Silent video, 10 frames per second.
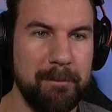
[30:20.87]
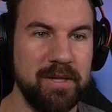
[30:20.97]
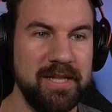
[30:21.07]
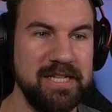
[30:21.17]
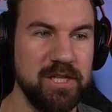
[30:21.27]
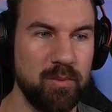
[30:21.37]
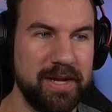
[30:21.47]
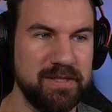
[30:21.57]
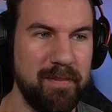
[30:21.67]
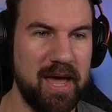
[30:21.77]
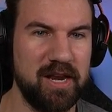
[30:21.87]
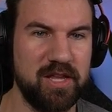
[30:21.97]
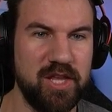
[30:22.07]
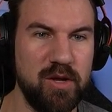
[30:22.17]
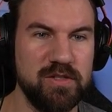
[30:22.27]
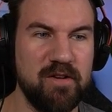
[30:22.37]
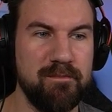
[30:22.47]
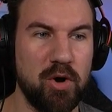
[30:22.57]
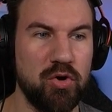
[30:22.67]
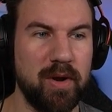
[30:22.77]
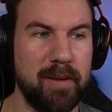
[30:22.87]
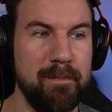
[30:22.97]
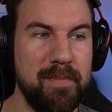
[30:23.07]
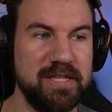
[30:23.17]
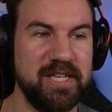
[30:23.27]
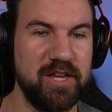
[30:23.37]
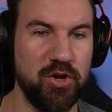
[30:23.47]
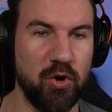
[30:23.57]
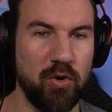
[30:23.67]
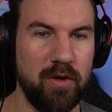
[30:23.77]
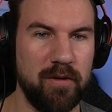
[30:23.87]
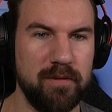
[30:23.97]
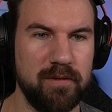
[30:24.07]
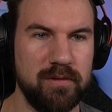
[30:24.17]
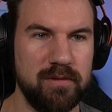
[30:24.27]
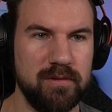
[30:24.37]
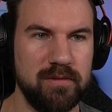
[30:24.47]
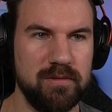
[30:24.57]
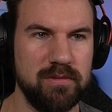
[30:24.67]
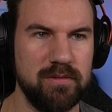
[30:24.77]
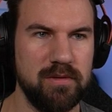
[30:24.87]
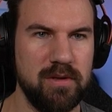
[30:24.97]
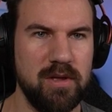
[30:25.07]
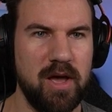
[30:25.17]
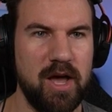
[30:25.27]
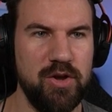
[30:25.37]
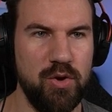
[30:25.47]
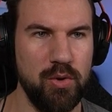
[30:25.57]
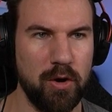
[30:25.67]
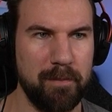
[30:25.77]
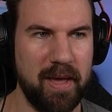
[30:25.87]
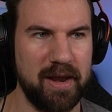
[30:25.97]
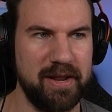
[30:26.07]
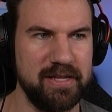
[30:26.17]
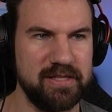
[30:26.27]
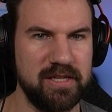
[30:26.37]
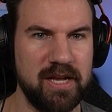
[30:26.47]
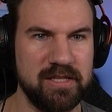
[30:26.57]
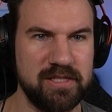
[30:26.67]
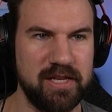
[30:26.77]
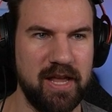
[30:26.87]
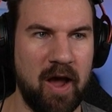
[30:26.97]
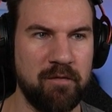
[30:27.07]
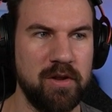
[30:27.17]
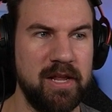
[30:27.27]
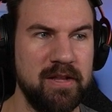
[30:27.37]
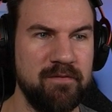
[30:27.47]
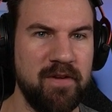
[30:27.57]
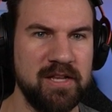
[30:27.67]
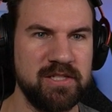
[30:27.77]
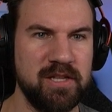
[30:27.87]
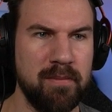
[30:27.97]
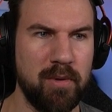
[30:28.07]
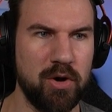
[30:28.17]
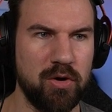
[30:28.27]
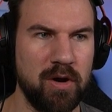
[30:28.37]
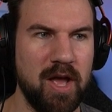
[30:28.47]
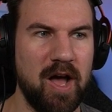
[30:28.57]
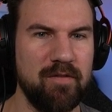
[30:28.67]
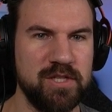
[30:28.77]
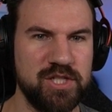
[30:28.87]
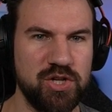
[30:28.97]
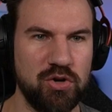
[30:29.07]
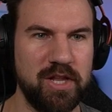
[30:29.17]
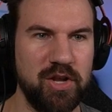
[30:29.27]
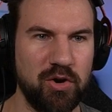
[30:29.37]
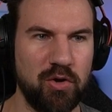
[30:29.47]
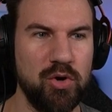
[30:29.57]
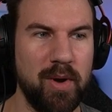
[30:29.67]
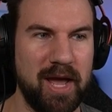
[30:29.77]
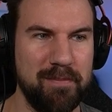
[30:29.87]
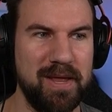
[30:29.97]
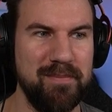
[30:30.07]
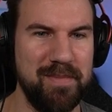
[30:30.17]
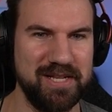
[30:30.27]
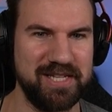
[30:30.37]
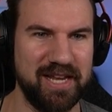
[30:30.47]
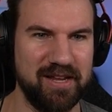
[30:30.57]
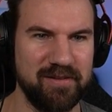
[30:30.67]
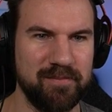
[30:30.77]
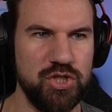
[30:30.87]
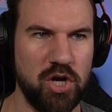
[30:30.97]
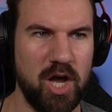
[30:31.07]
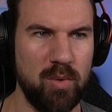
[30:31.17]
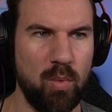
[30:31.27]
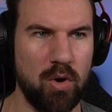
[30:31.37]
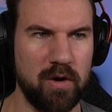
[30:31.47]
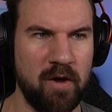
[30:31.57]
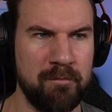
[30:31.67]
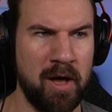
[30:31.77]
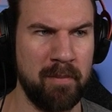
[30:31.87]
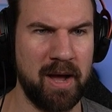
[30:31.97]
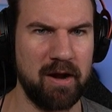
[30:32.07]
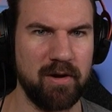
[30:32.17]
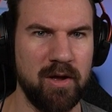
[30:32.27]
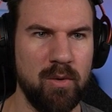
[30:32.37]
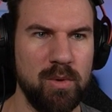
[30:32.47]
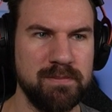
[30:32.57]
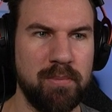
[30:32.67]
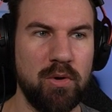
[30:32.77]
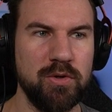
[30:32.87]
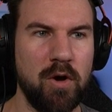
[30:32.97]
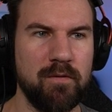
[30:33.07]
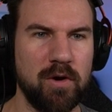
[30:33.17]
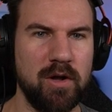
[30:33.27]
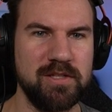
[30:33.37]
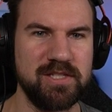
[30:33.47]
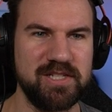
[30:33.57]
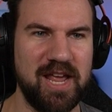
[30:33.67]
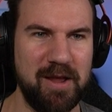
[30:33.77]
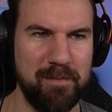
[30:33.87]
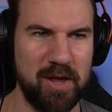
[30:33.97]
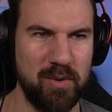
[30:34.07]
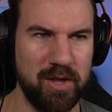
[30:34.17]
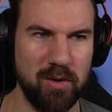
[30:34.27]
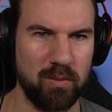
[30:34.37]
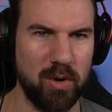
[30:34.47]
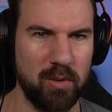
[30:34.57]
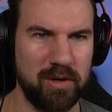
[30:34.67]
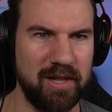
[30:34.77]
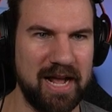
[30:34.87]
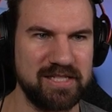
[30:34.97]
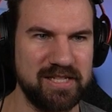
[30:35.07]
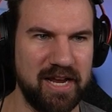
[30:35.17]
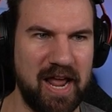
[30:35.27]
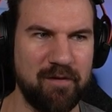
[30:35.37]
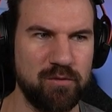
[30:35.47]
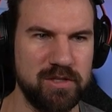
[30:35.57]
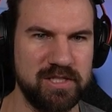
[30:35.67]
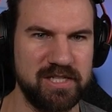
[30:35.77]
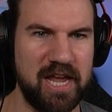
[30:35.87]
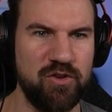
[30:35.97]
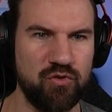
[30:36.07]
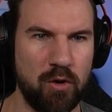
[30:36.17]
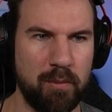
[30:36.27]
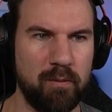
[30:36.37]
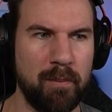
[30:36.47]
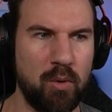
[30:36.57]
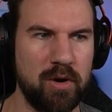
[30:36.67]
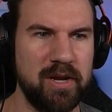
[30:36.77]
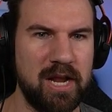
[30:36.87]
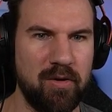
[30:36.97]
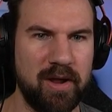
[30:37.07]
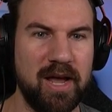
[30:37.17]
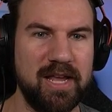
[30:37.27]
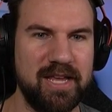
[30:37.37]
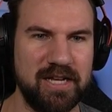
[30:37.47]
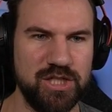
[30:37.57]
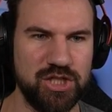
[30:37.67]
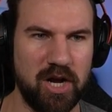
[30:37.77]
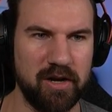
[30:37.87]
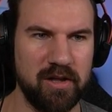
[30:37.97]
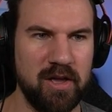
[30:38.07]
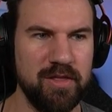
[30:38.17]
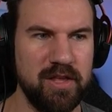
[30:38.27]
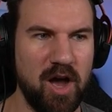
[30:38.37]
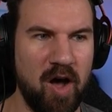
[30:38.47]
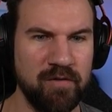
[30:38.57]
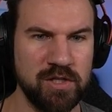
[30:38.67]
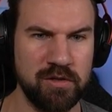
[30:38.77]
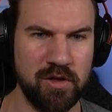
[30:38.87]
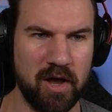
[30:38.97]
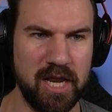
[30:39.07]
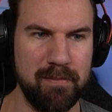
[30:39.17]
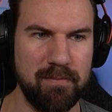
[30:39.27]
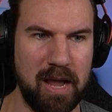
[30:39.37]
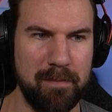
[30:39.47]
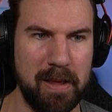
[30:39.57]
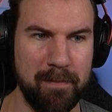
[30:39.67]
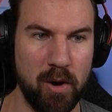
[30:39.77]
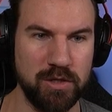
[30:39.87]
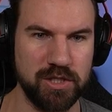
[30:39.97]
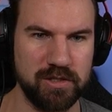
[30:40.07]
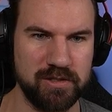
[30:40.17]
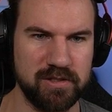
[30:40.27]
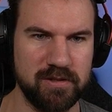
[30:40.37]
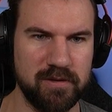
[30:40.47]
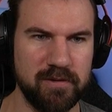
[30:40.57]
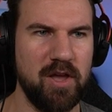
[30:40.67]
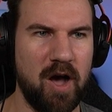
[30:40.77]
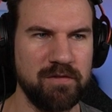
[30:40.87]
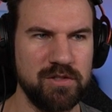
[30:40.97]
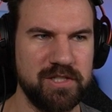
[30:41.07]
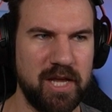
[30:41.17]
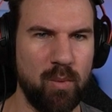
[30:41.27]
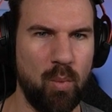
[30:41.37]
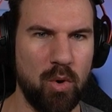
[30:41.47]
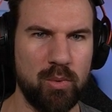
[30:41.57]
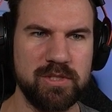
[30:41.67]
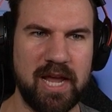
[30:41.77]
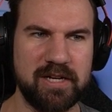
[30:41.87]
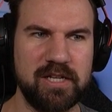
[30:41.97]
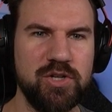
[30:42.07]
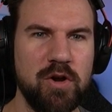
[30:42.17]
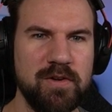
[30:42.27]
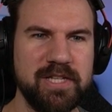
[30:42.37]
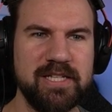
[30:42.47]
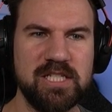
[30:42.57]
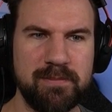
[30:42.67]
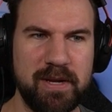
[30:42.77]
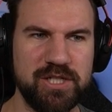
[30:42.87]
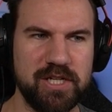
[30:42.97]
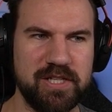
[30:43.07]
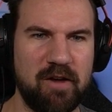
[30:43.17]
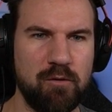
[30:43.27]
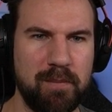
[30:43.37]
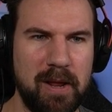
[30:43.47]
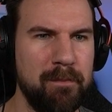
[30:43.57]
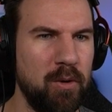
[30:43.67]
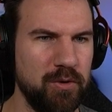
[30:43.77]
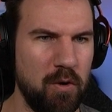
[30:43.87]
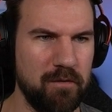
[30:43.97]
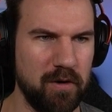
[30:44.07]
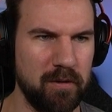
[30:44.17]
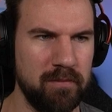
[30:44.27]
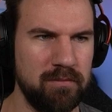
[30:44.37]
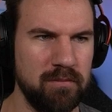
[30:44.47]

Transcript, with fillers: Police arrest man accused of murdering missing girl. A New York man is in custody after he confessed to the murder of a Sterling girl who had been missing. John Ward of Palmyra was pulled over on Snake Meadow Hill Road last night after a state trooper reported hearing a gunshot. The officer thought it might be poachers. The officer said Ward was acting nervous and suspicious after being pulled over.